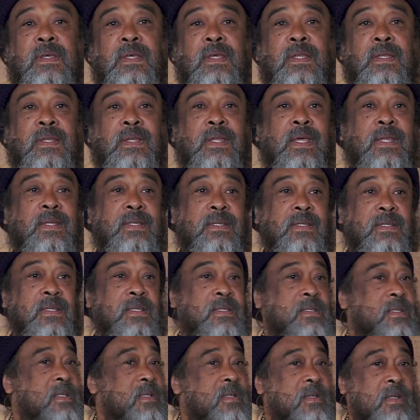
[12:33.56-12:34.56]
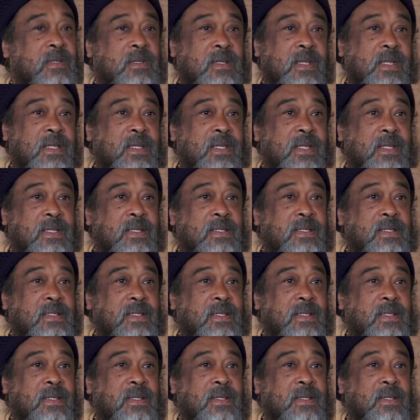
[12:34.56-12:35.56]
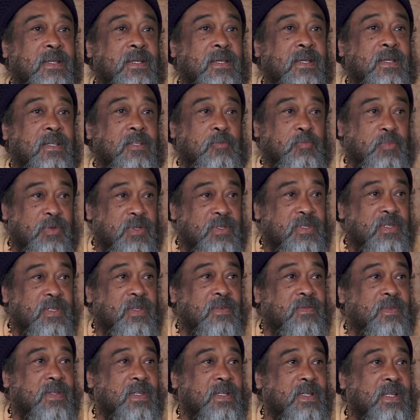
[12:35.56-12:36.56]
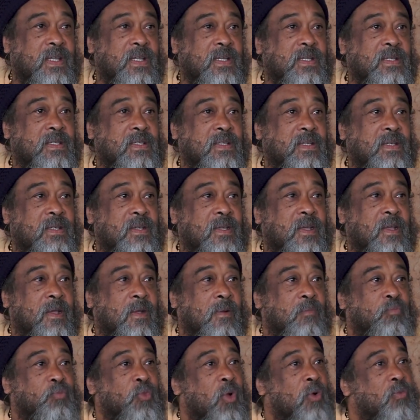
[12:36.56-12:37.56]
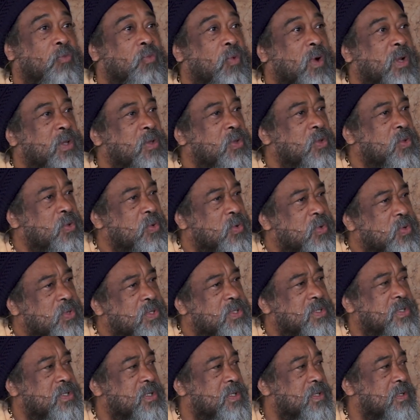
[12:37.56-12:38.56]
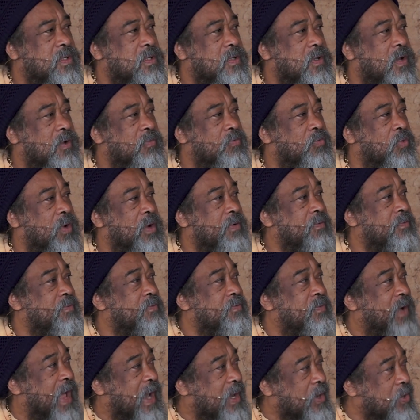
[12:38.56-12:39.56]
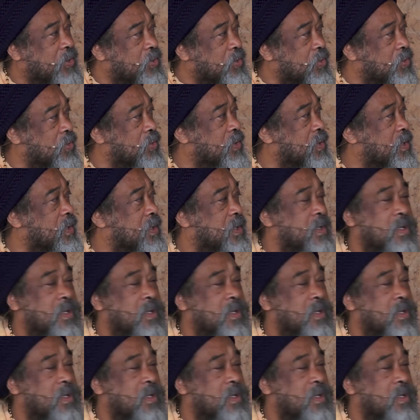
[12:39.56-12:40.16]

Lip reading: in that. Is it not like that? It's perceived in that. Of what use, of what value